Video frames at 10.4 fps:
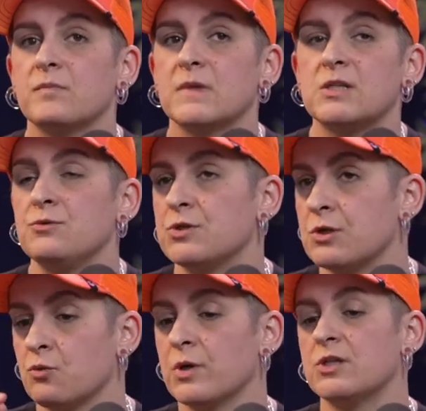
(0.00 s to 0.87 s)
She was
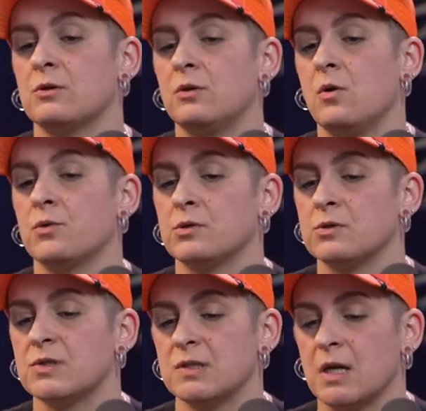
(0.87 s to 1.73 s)
the original
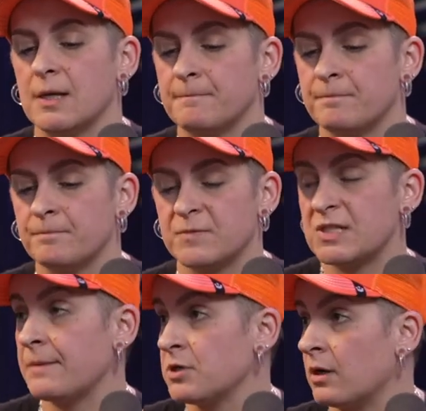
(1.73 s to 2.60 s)
owner's
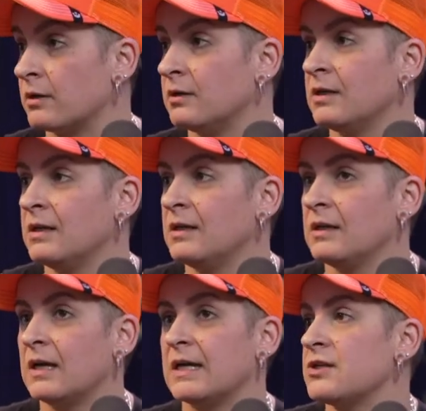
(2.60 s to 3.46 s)
stepdaughter.
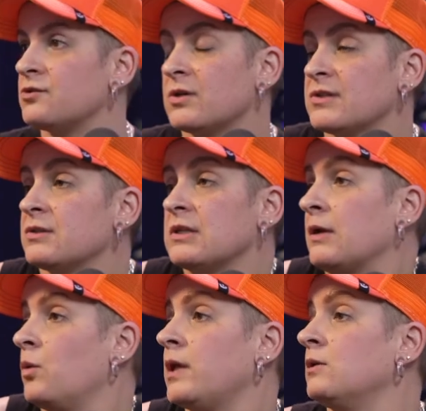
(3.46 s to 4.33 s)
Mm. And I said to her, I was
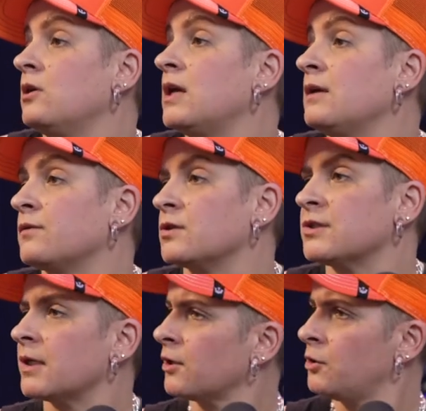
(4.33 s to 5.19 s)
like, what are you looking for?
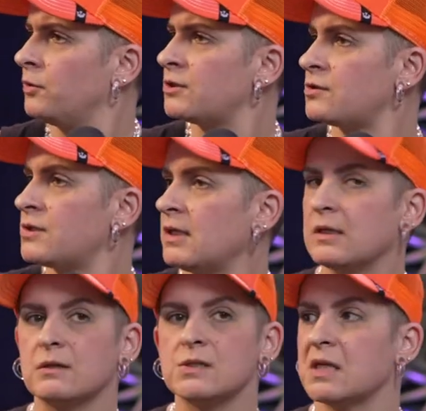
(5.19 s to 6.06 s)
She's like, are you interested?
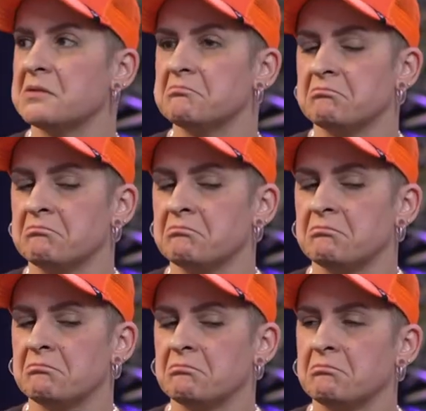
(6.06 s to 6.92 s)
And I was like,
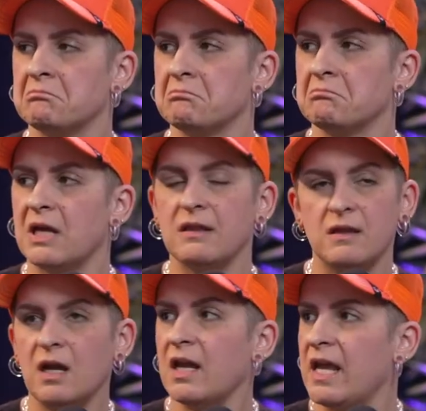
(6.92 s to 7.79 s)
I
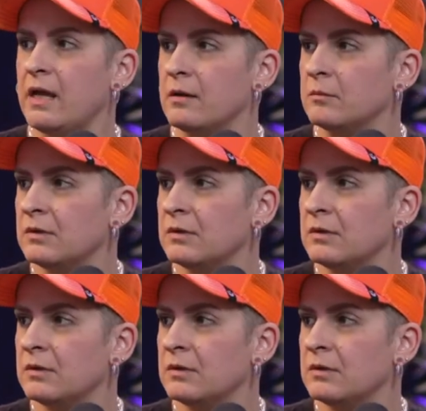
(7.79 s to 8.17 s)
think I am.